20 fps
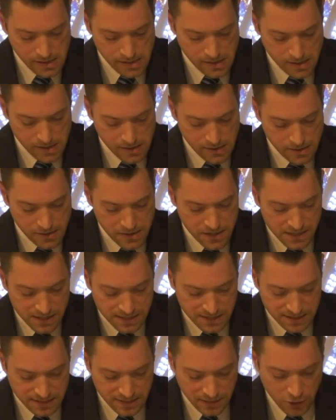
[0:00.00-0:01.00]

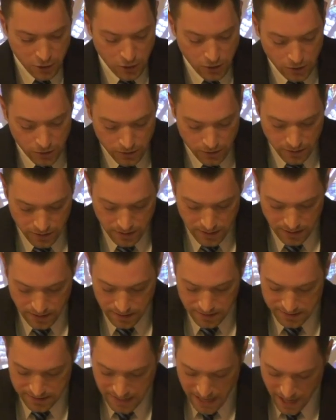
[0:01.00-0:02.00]
This
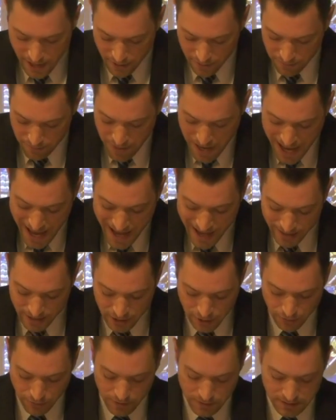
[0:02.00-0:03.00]
could sound bad
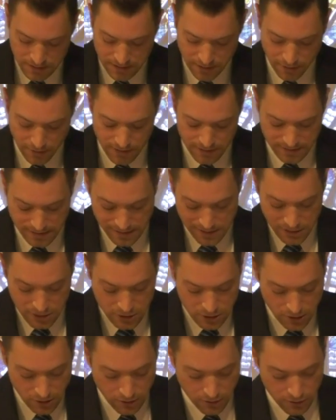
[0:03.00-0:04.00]
to us here as a
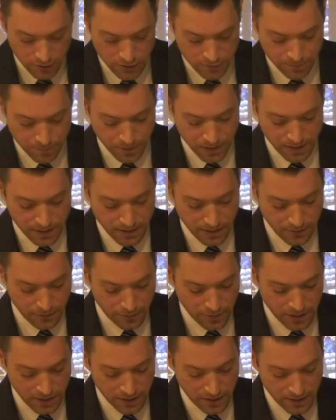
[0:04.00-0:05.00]
church, but
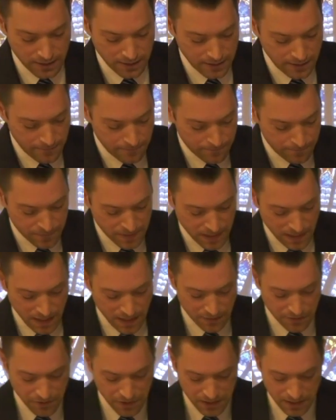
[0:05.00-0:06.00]
really,
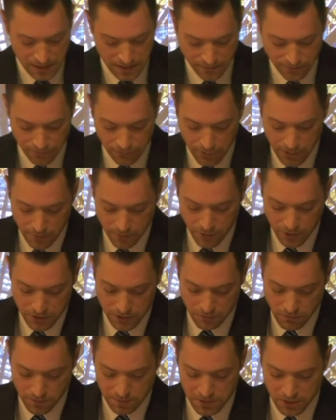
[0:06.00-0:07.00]
I think if we were
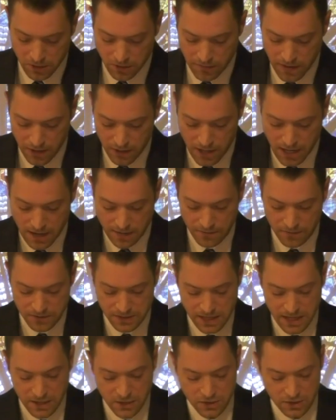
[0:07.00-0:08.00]
to observe our
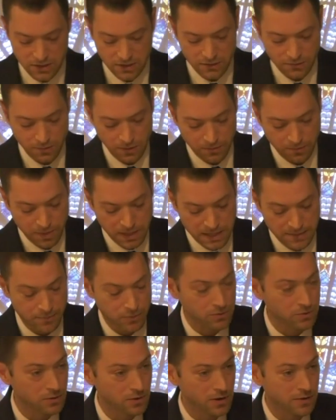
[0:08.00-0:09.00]
conversations with
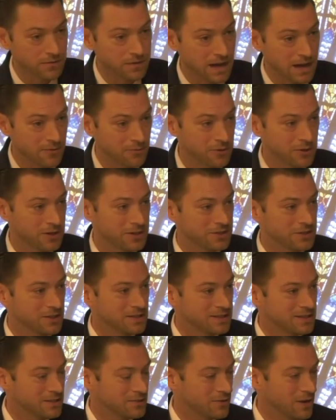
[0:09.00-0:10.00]
people, or if I were to
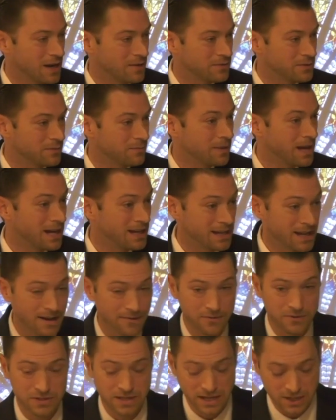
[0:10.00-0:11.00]
just describe some of my
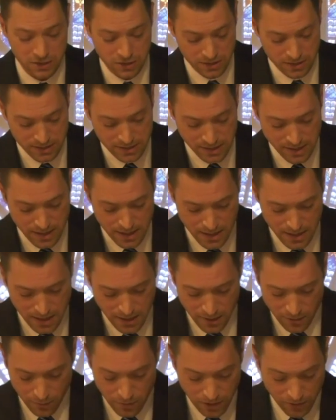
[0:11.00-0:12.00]
conversations
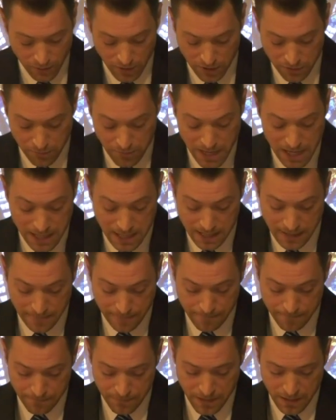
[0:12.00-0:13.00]
with, with many
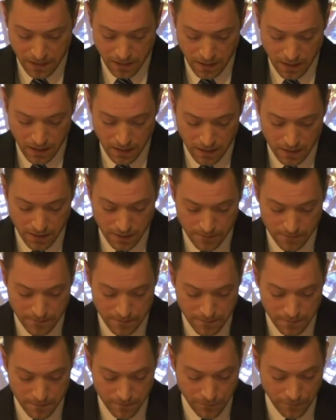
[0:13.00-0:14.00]

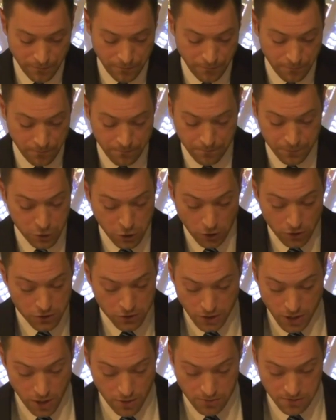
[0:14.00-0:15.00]
um,
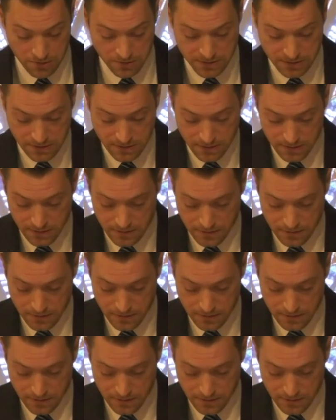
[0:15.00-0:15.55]
churchgoers,